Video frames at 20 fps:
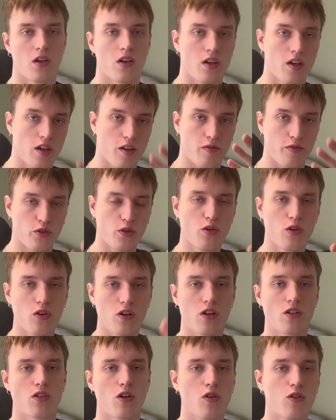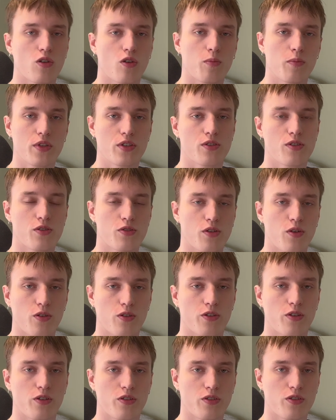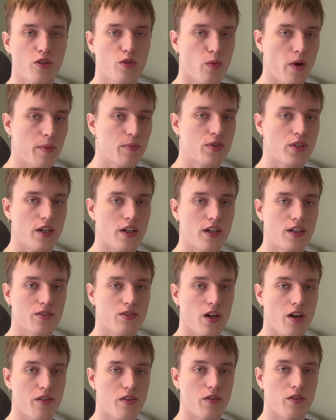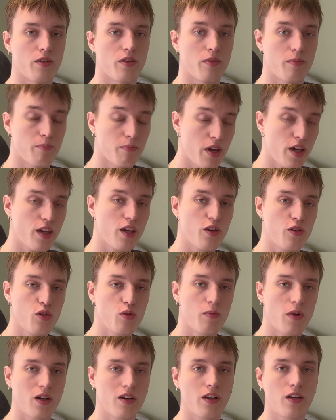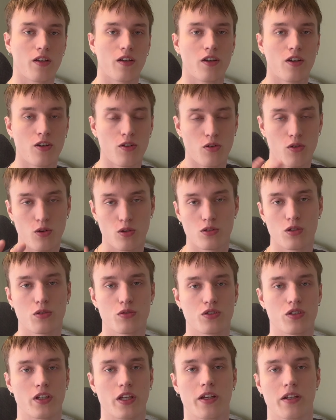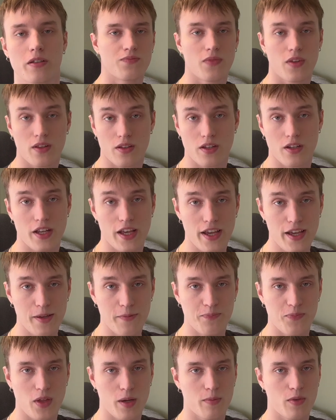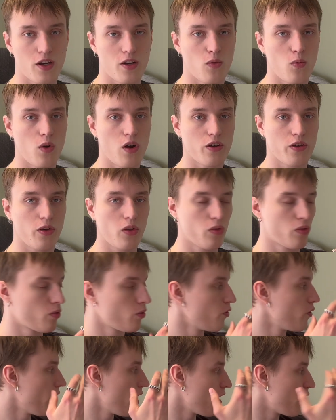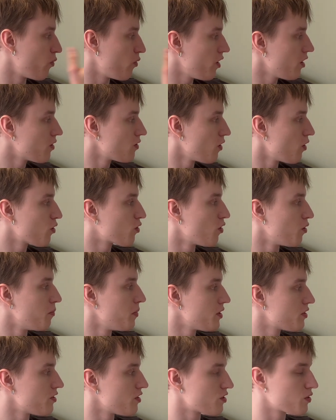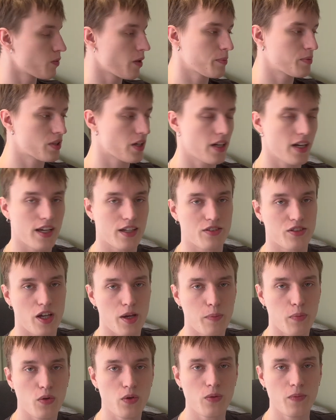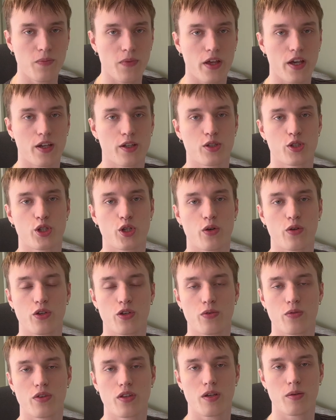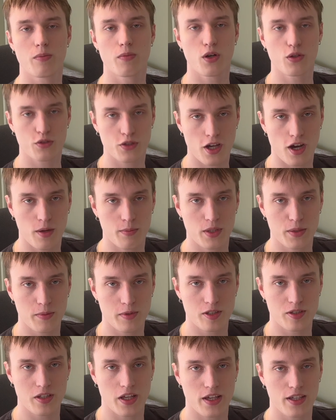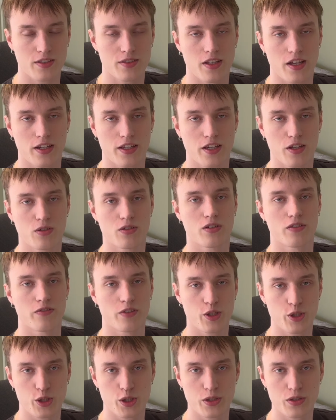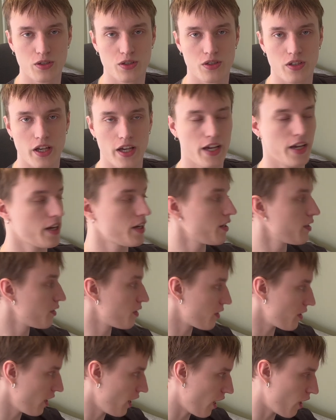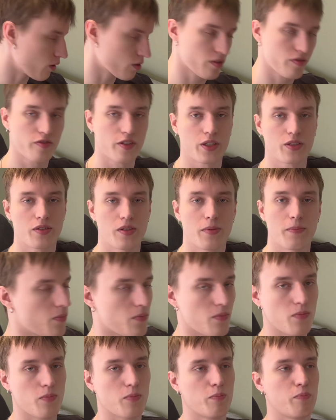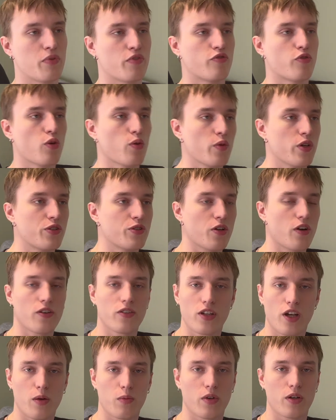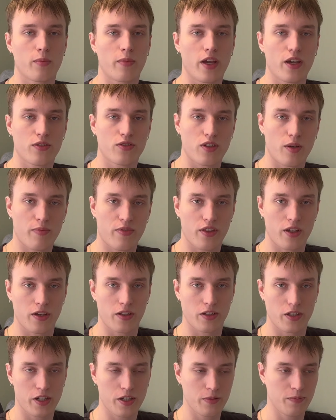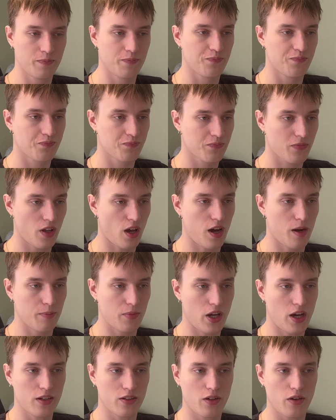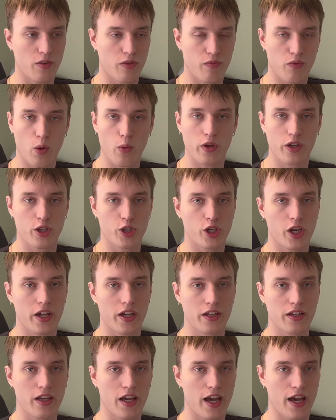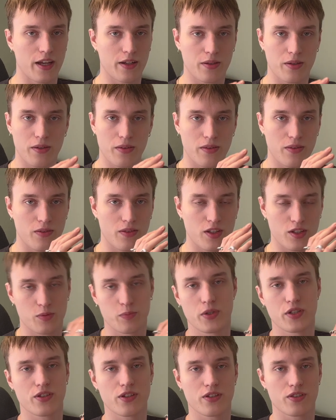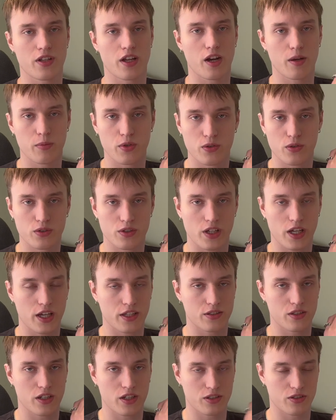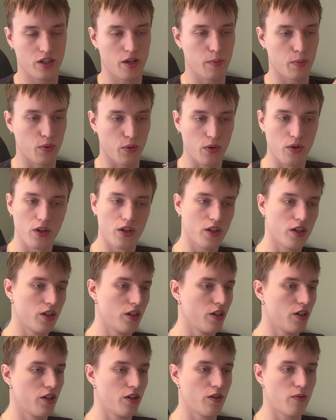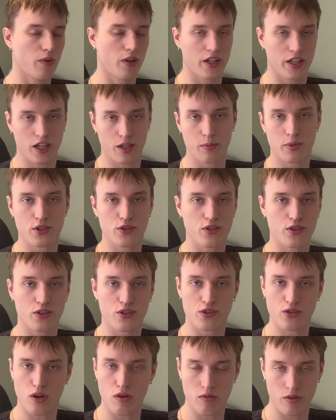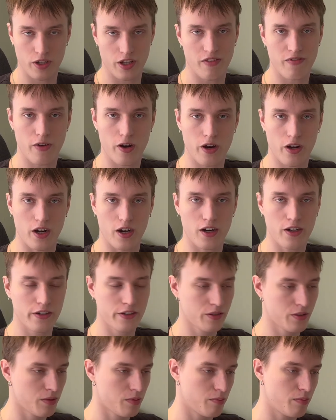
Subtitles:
If you're a local business owner, your website is either making you money or losing it. Today, I'm going to walk you through a real local business website example and show you the most common mistakes that kill conversions and how to fix them. Before we start, I want to make something clear. I'm not throwing shade at this business that I'm using as an example. Running a business is already very hard.